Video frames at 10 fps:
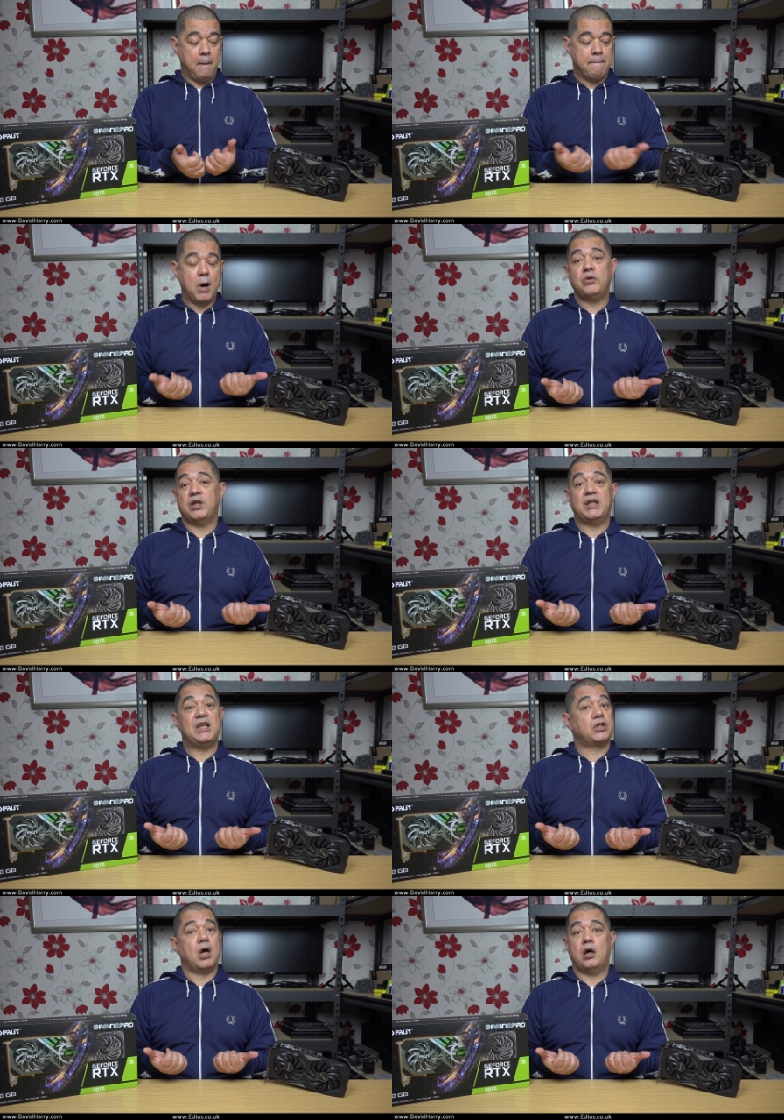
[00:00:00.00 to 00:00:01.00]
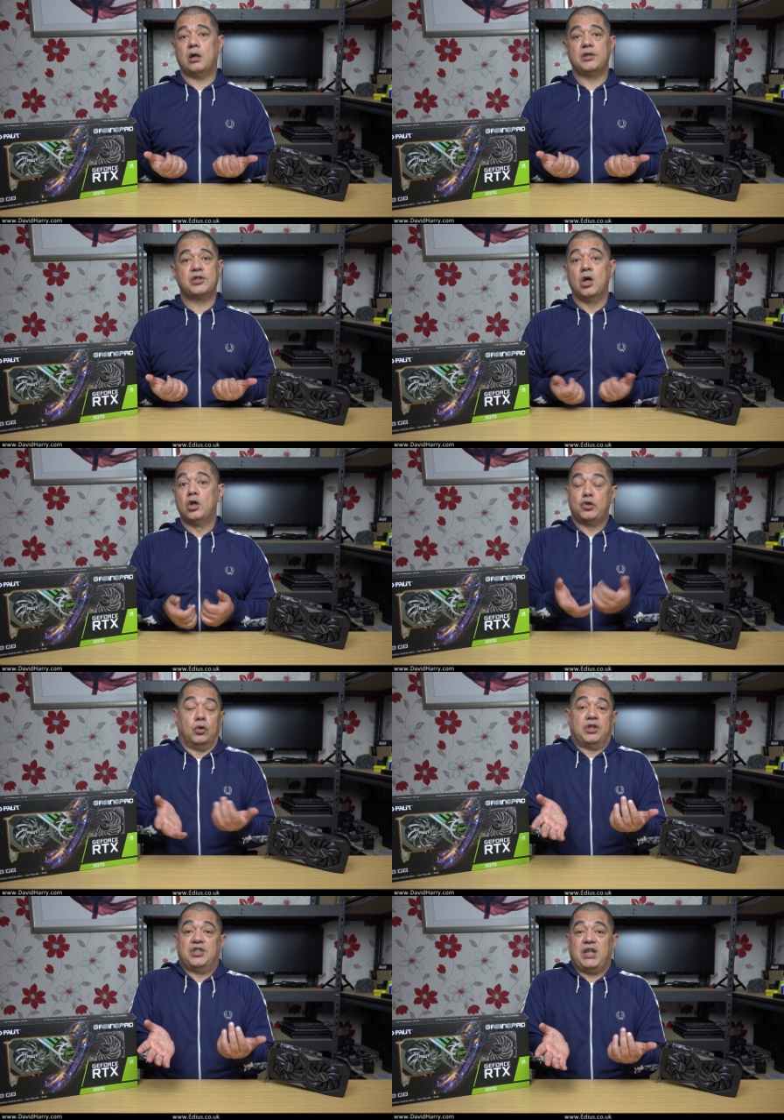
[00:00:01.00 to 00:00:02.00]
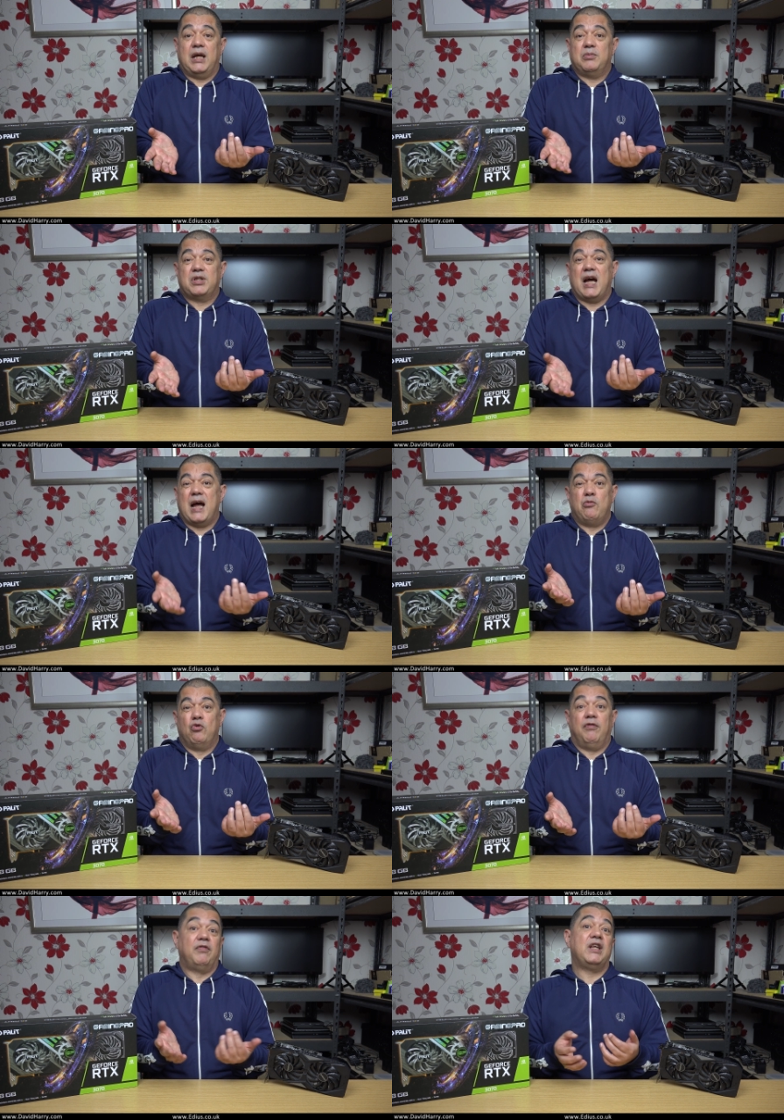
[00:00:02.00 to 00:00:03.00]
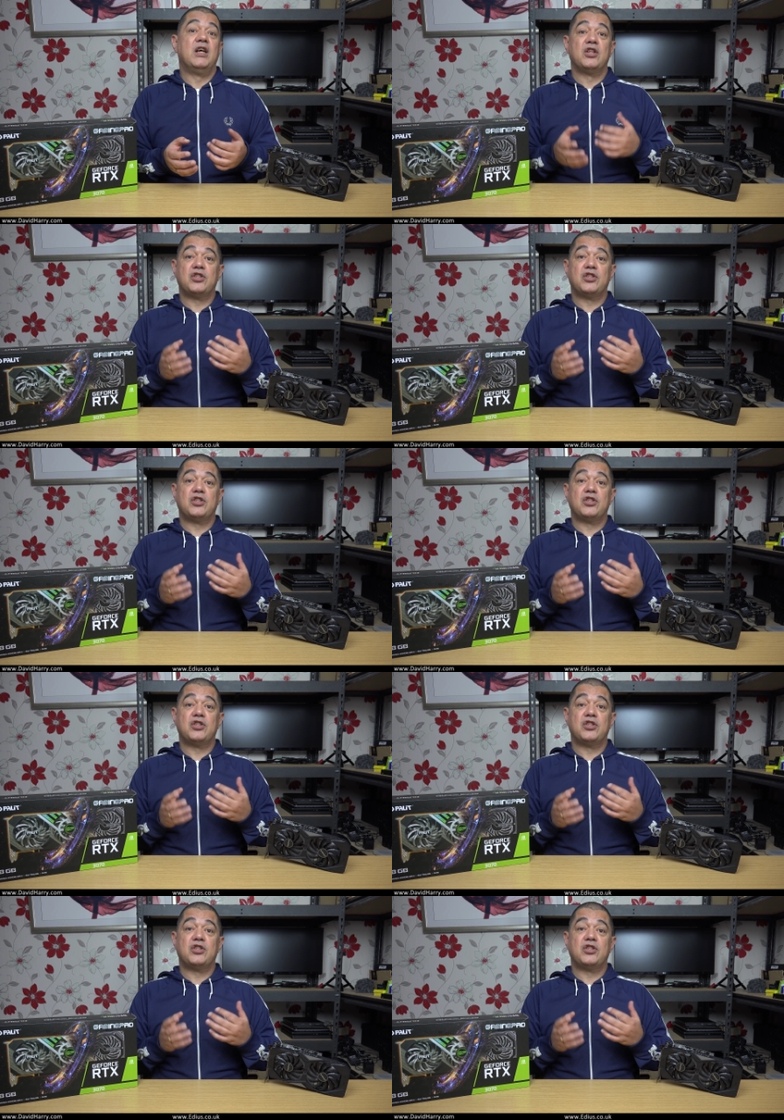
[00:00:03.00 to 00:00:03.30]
both of these cards took the same time roughly